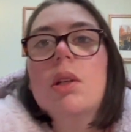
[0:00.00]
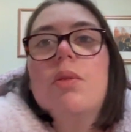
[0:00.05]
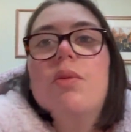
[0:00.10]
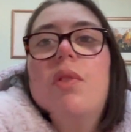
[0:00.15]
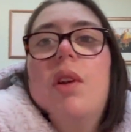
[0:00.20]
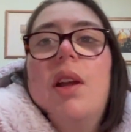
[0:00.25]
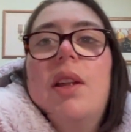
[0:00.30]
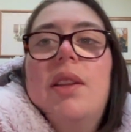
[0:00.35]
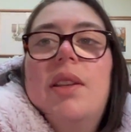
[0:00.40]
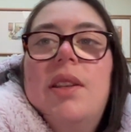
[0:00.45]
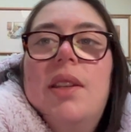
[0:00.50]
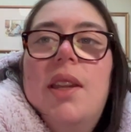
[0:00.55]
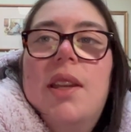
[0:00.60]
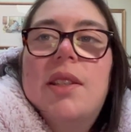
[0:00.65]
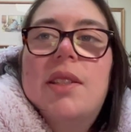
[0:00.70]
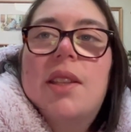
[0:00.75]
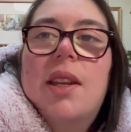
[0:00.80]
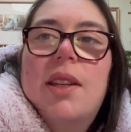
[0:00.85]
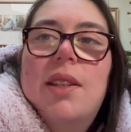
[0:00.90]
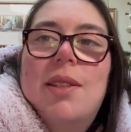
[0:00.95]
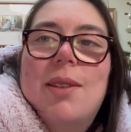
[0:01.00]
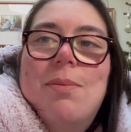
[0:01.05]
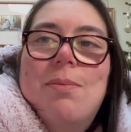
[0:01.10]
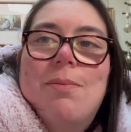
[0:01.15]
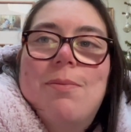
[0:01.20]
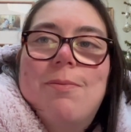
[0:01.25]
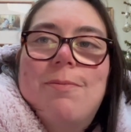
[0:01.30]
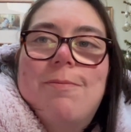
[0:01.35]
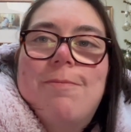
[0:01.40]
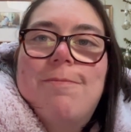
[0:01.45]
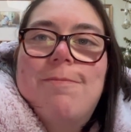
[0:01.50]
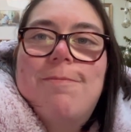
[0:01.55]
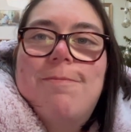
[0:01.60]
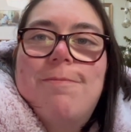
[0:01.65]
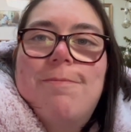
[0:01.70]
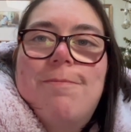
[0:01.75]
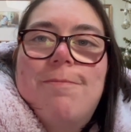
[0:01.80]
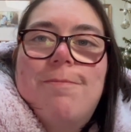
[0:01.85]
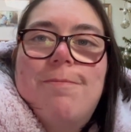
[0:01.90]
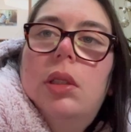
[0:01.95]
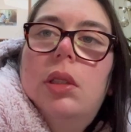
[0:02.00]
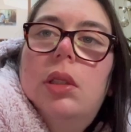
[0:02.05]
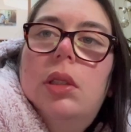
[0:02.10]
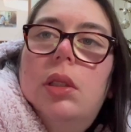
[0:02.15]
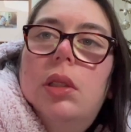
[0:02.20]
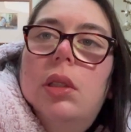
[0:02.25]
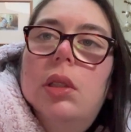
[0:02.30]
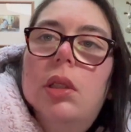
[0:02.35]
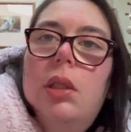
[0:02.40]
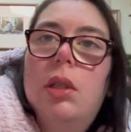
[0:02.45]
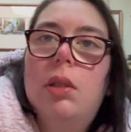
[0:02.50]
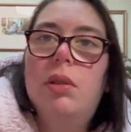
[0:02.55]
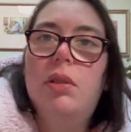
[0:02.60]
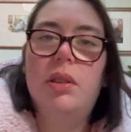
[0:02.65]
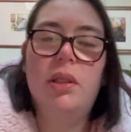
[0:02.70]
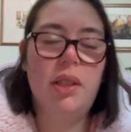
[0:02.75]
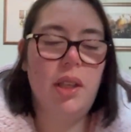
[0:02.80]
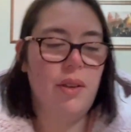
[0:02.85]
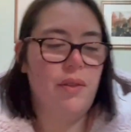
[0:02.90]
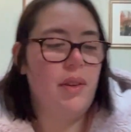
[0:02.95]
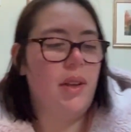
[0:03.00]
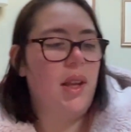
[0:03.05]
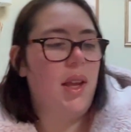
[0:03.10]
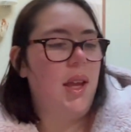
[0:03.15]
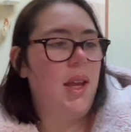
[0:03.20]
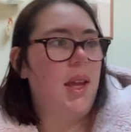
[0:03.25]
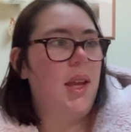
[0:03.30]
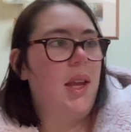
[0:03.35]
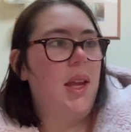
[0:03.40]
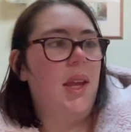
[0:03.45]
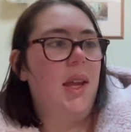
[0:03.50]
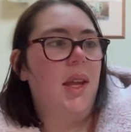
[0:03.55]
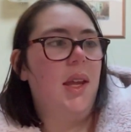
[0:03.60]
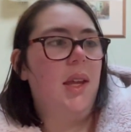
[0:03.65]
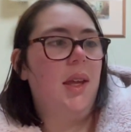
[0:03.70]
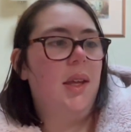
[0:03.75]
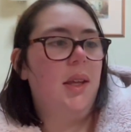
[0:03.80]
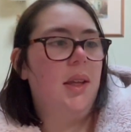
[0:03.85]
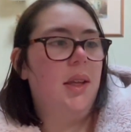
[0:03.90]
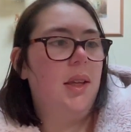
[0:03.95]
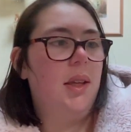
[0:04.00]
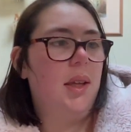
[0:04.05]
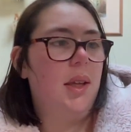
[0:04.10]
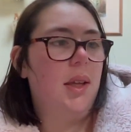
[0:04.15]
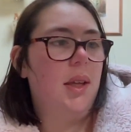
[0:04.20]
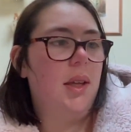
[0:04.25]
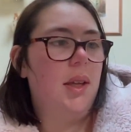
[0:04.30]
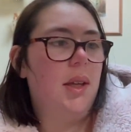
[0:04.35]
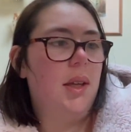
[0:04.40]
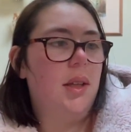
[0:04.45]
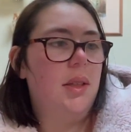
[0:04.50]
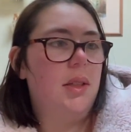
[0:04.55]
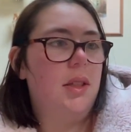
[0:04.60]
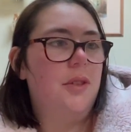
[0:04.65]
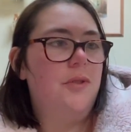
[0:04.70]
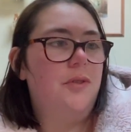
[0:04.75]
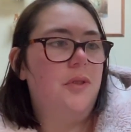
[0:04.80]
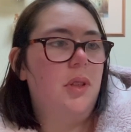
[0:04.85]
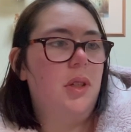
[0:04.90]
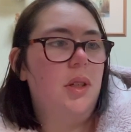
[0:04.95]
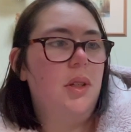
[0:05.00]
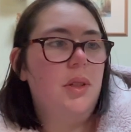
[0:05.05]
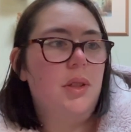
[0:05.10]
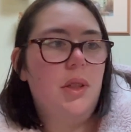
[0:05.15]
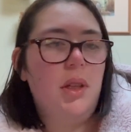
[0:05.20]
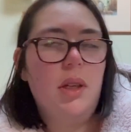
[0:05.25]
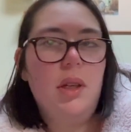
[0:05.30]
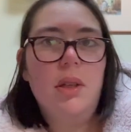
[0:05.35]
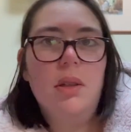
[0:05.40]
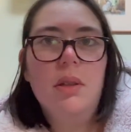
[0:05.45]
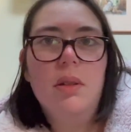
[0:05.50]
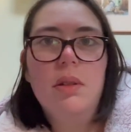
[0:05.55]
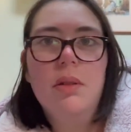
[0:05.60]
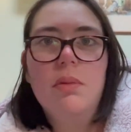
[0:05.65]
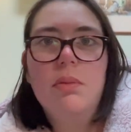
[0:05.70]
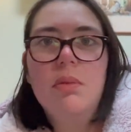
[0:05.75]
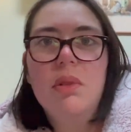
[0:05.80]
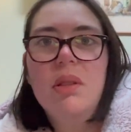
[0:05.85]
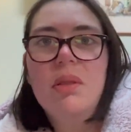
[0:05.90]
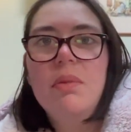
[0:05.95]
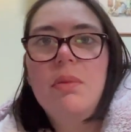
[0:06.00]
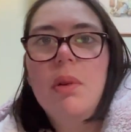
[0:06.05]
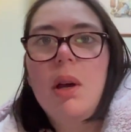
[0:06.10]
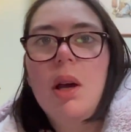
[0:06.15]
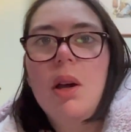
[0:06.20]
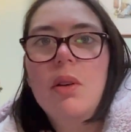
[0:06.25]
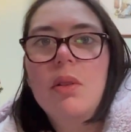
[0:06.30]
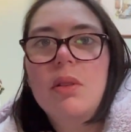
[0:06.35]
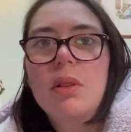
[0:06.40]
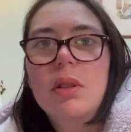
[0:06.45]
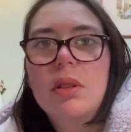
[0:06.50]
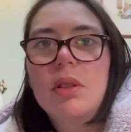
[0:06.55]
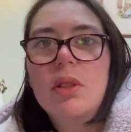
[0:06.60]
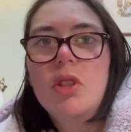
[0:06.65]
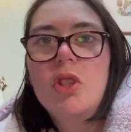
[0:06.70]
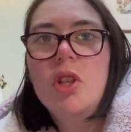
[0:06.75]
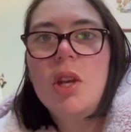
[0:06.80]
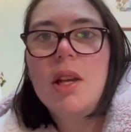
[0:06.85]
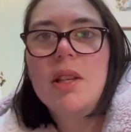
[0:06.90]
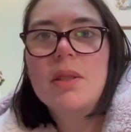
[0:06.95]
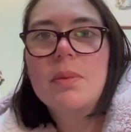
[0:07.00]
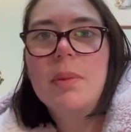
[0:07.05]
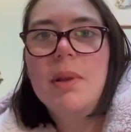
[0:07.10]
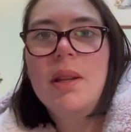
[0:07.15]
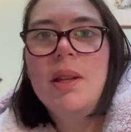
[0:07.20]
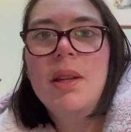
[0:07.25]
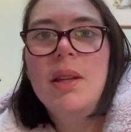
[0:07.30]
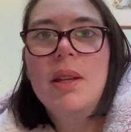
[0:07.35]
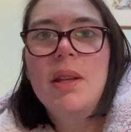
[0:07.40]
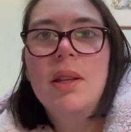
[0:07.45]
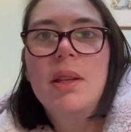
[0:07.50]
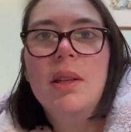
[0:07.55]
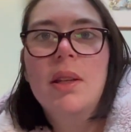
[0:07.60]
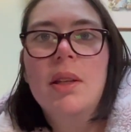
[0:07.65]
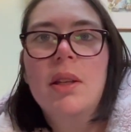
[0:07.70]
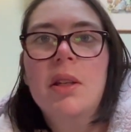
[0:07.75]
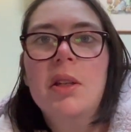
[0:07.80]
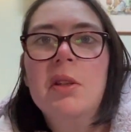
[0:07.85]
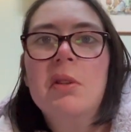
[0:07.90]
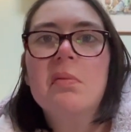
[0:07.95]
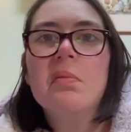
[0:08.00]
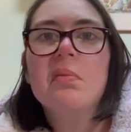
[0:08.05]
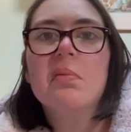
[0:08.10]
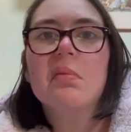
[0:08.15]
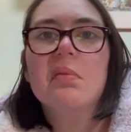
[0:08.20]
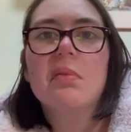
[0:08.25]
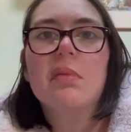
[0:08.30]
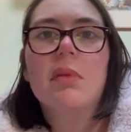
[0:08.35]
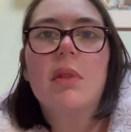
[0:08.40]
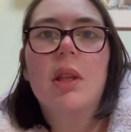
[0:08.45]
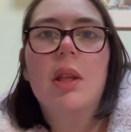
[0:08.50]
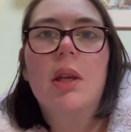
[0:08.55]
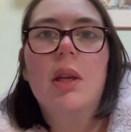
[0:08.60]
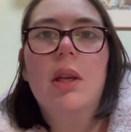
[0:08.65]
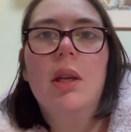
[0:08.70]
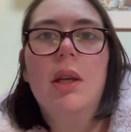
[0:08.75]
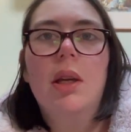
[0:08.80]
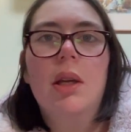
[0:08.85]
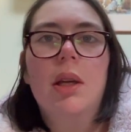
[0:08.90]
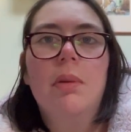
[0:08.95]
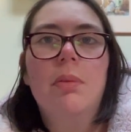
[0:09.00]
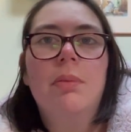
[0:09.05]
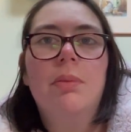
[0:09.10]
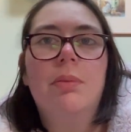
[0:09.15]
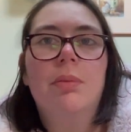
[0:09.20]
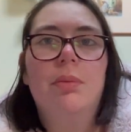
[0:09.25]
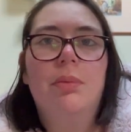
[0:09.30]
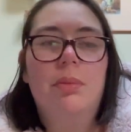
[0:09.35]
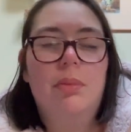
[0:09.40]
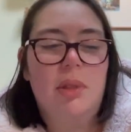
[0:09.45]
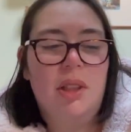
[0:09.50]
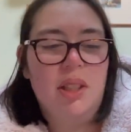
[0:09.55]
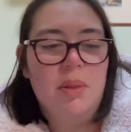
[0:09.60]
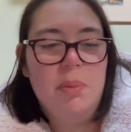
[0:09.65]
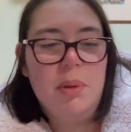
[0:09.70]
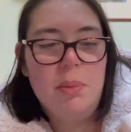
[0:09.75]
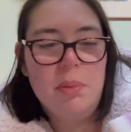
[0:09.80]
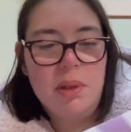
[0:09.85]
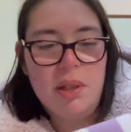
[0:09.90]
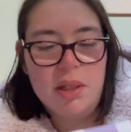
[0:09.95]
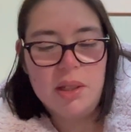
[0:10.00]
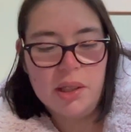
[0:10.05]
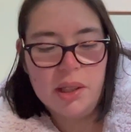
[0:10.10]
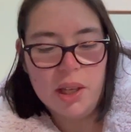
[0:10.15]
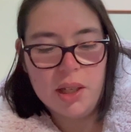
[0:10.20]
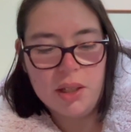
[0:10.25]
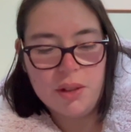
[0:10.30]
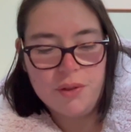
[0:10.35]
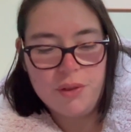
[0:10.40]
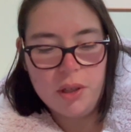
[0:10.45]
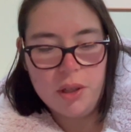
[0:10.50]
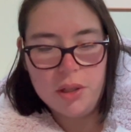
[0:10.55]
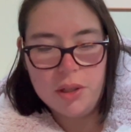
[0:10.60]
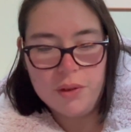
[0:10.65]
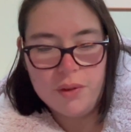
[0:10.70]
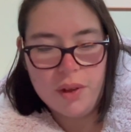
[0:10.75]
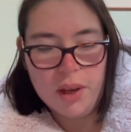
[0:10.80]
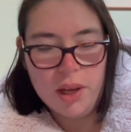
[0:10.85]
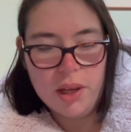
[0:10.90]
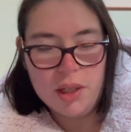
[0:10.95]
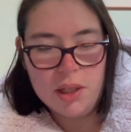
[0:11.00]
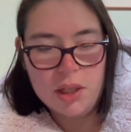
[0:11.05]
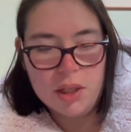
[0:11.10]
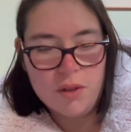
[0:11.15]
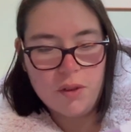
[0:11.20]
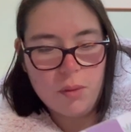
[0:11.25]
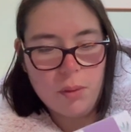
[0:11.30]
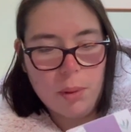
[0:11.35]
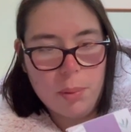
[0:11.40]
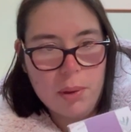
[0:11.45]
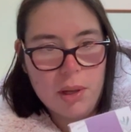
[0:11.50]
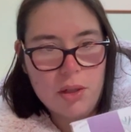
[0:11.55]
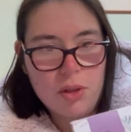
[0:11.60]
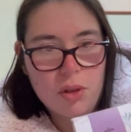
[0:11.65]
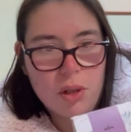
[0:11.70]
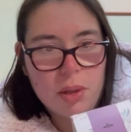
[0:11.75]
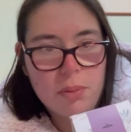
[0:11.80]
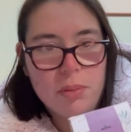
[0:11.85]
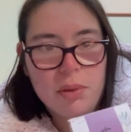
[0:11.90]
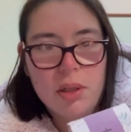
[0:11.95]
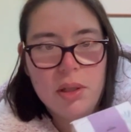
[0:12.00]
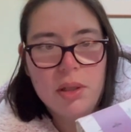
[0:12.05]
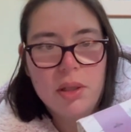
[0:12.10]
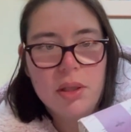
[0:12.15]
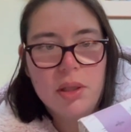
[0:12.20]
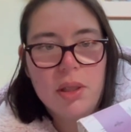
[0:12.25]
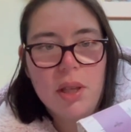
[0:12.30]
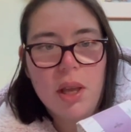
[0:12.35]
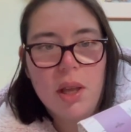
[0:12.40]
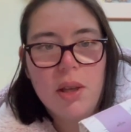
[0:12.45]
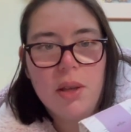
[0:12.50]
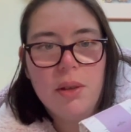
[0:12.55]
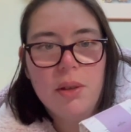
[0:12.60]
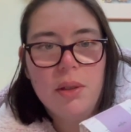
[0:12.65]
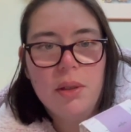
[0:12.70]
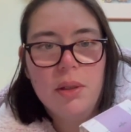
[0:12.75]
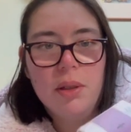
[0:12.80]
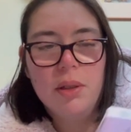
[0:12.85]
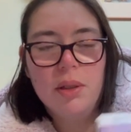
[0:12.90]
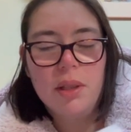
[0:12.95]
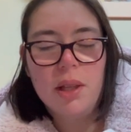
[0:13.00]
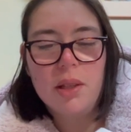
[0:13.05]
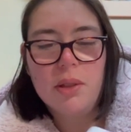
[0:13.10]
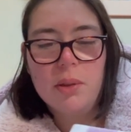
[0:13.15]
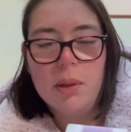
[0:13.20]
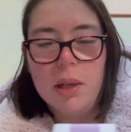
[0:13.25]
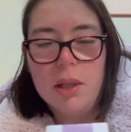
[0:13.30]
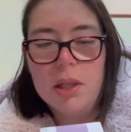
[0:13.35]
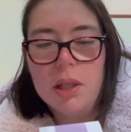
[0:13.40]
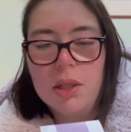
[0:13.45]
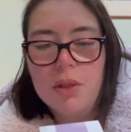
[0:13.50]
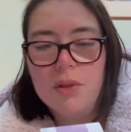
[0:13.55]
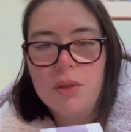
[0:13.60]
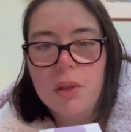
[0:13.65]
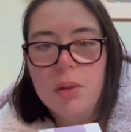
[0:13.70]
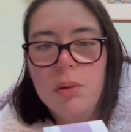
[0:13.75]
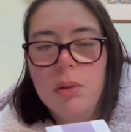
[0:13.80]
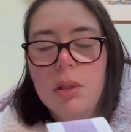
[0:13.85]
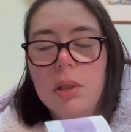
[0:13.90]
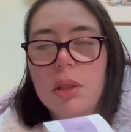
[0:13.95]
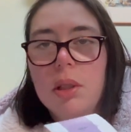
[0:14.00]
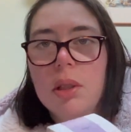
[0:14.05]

Right, next item. I was given a diffuser in wild jasmine. I've been meaning to get a diffuser for ages for my bedroom, so that's quite useful.